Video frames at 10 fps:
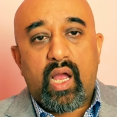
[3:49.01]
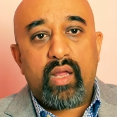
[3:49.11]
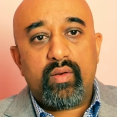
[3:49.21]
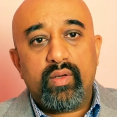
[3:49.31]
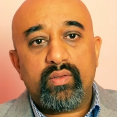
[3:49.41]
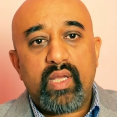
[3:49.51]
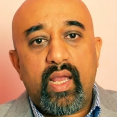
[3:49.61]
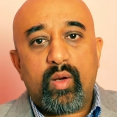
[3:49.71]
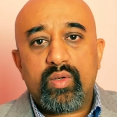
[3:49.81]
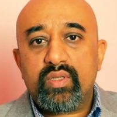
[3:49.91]
either in
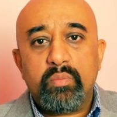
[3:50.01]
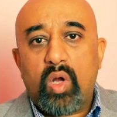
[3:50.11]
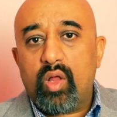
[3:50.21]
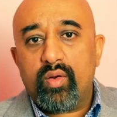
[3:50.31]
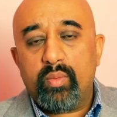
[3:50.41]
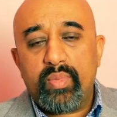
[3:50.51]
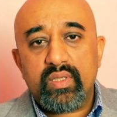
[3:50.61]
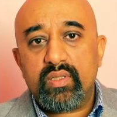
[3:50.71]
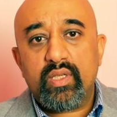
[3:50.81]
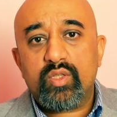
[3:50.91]
tech or some other
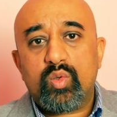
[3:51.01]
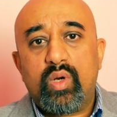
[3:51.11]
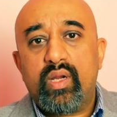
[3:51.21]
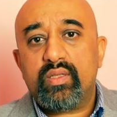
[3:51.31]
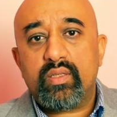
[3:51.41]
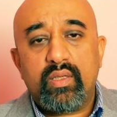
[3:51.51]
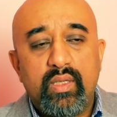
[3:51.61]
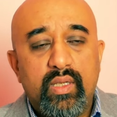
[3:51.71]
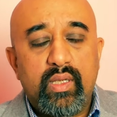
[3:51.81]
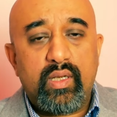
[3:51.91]
business or as
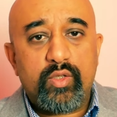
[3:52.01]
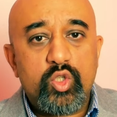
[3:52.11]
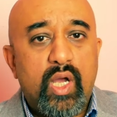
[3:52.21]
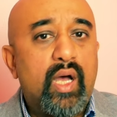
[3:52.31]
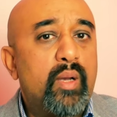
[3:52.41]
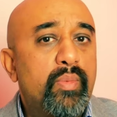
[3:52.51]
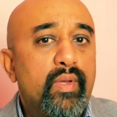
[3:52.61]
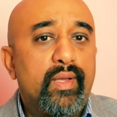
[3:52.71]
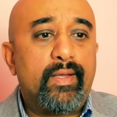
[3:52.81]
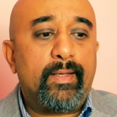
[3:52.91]
a, in a job,
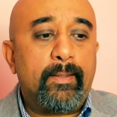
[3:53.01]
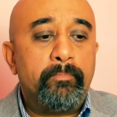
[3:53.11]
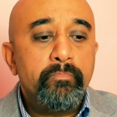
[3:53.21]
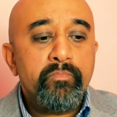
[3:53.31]
uh,